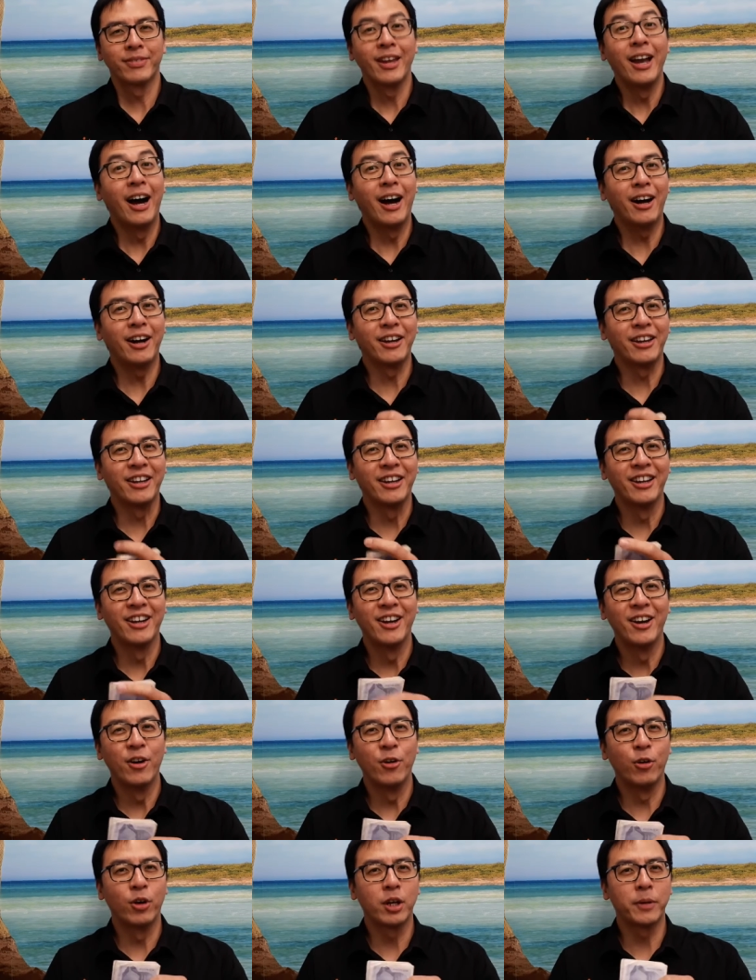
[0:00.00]
Hi,
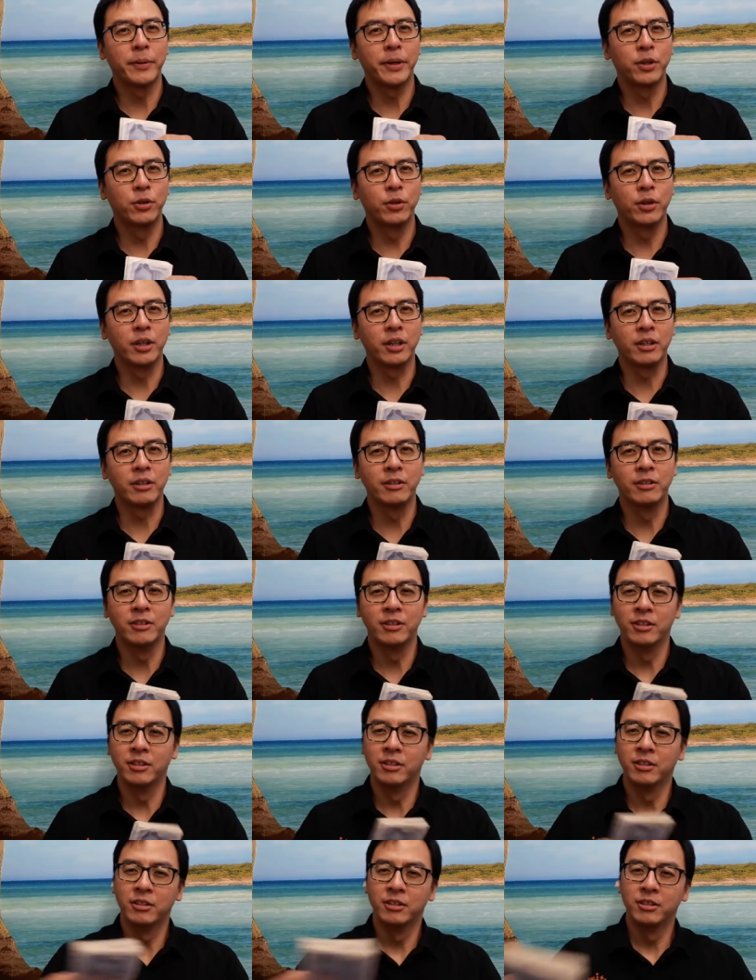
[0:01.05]
what am I doing?
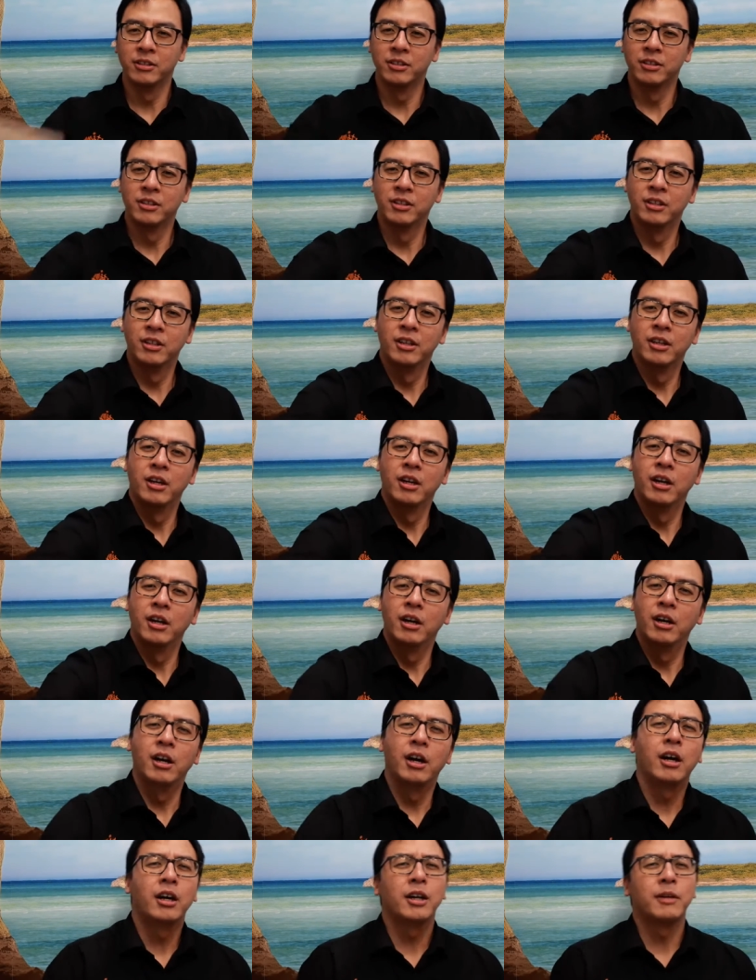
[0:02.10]

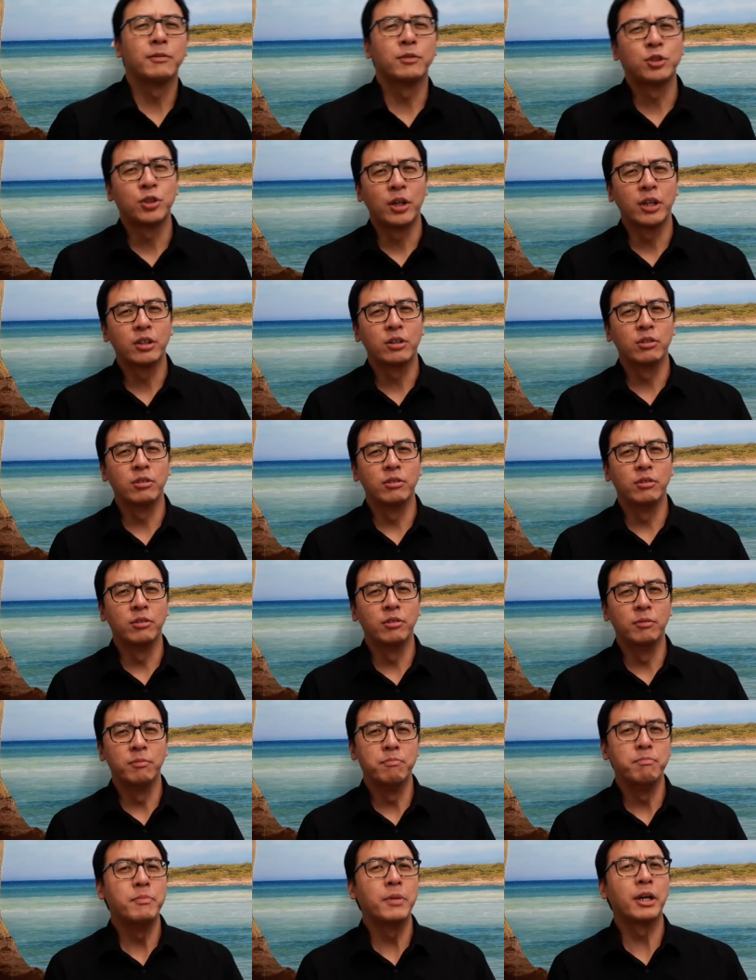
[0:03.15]
I am trying
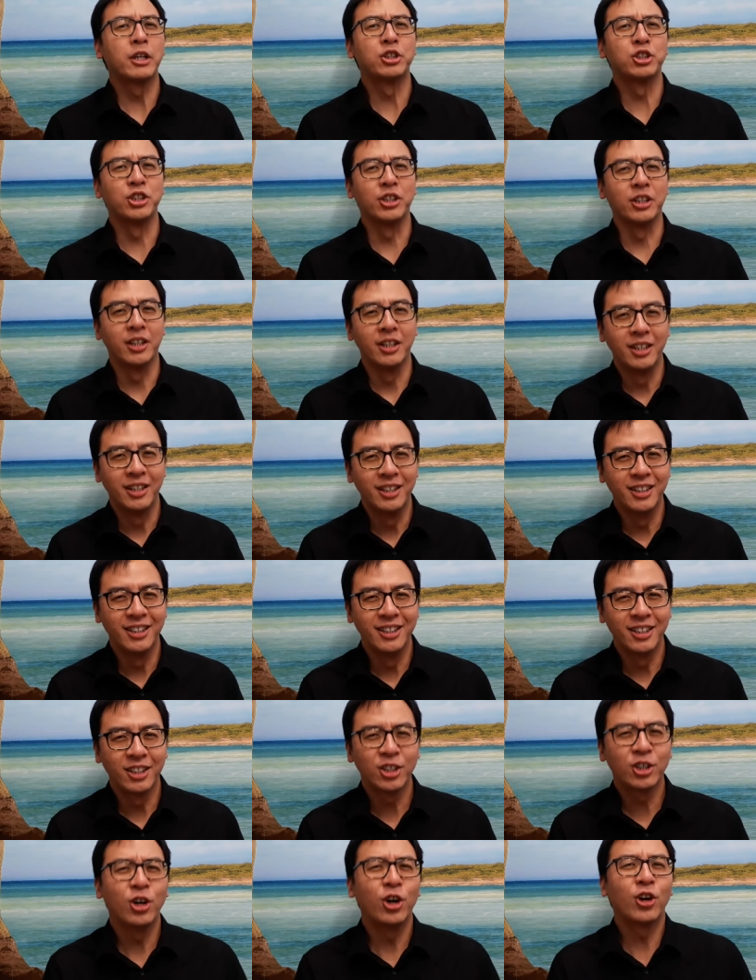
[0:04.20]
to measure,
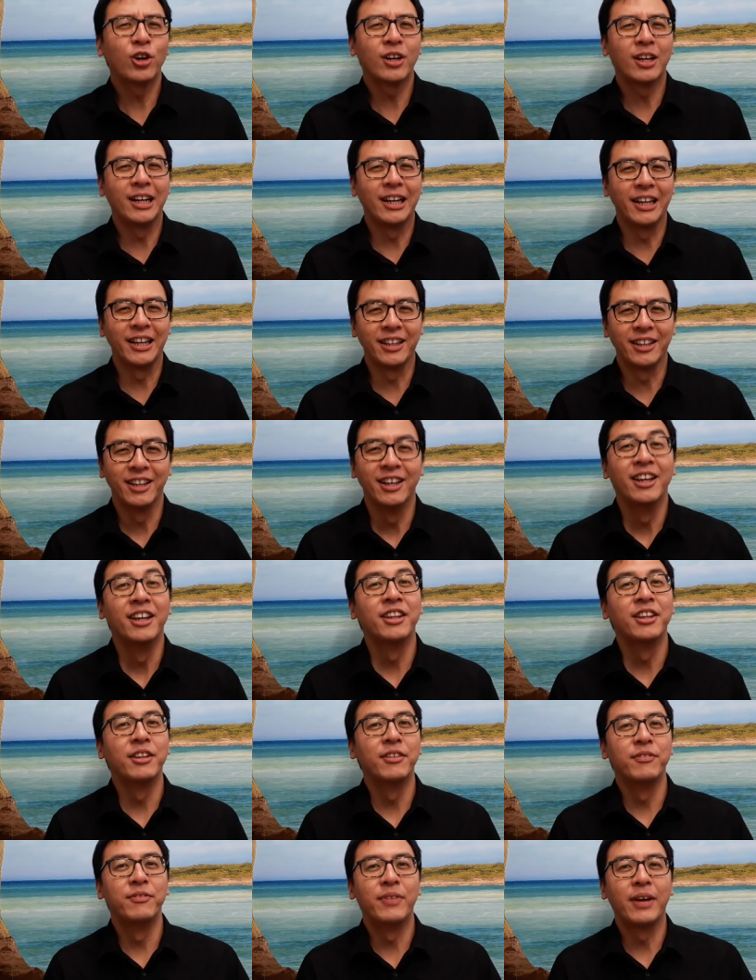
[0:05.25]
calculate
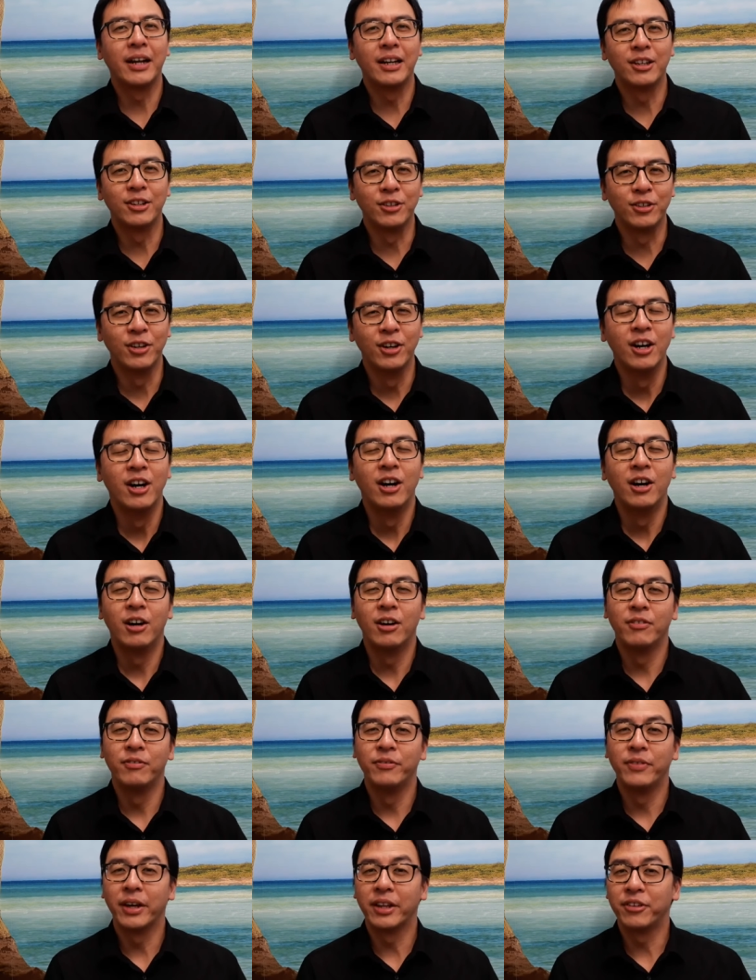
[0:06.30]
the value
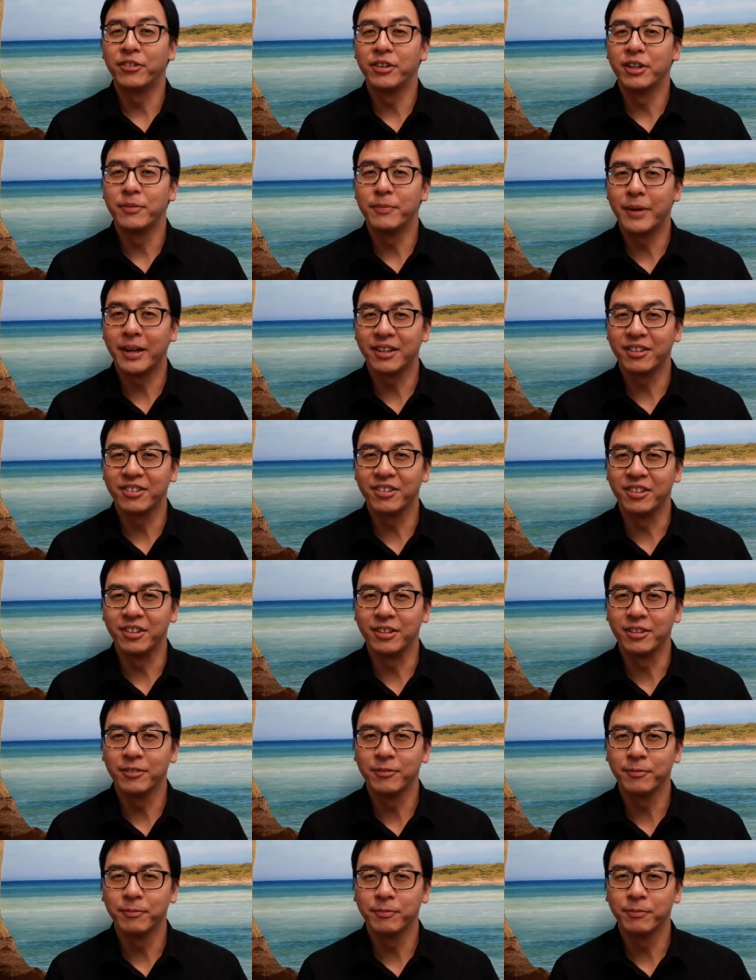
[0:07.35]
of veterinary medicine.